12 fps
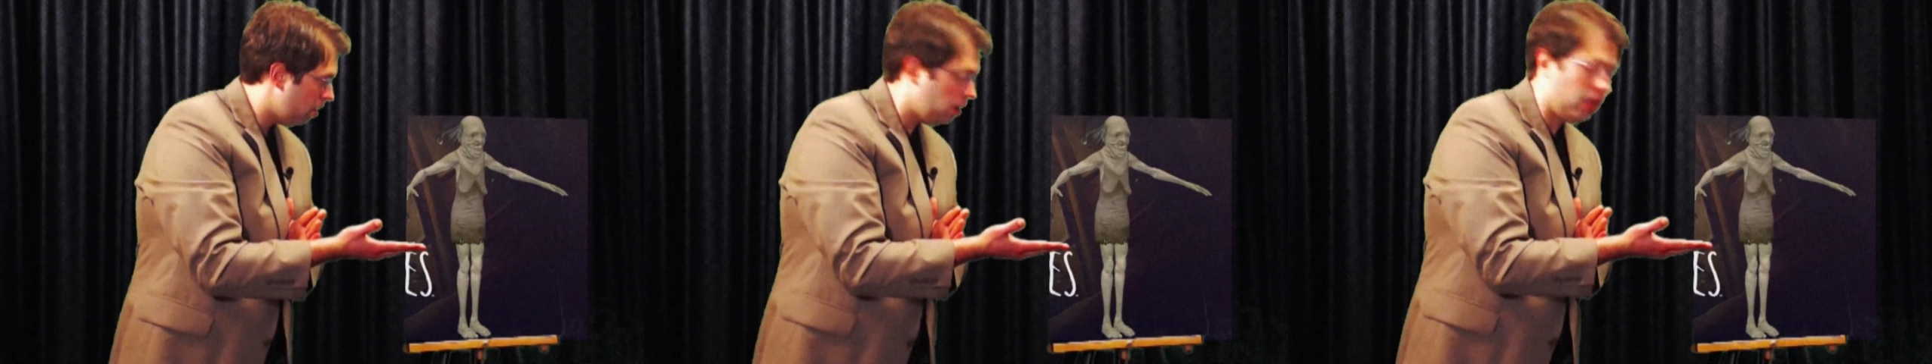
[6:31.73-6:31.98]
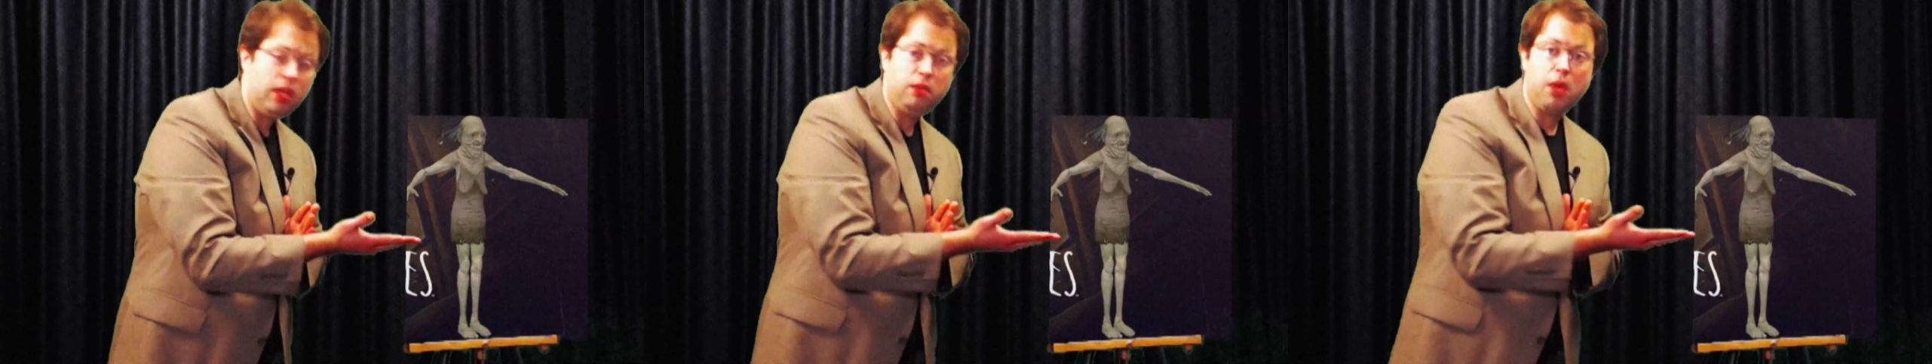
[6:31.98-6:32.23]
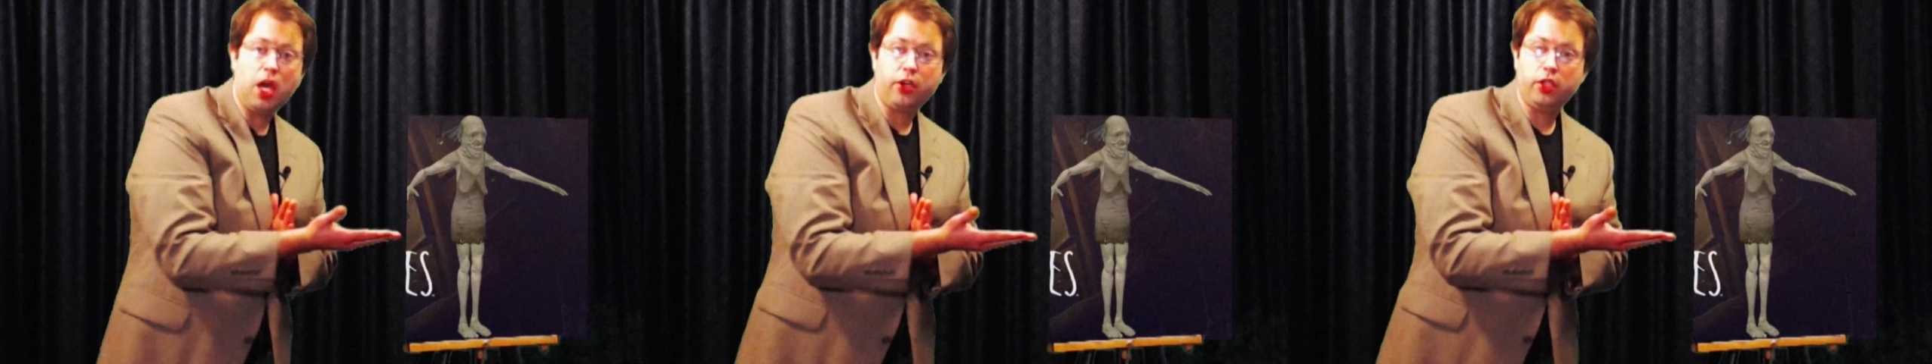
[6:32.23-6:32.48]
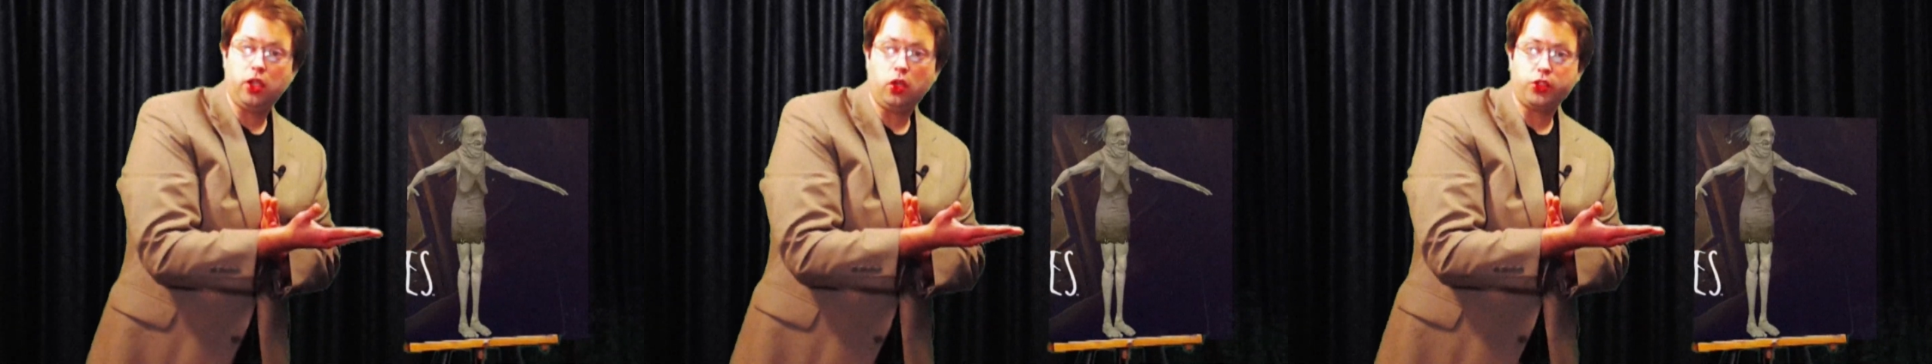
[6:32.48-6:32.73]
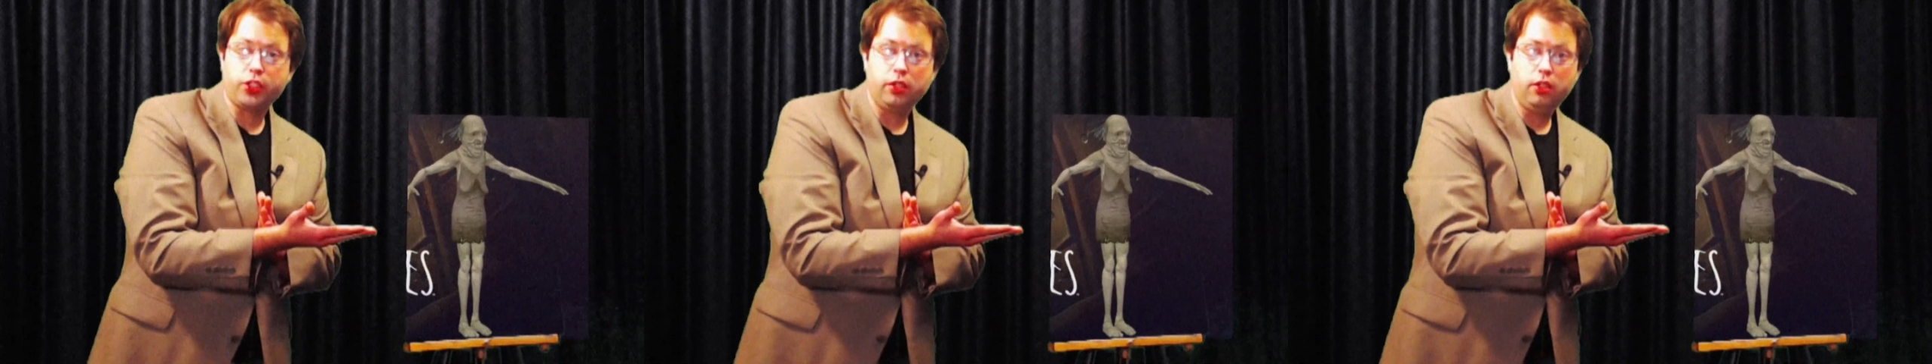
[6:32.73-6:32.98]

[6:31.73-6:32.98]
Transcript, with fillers: in modern culture.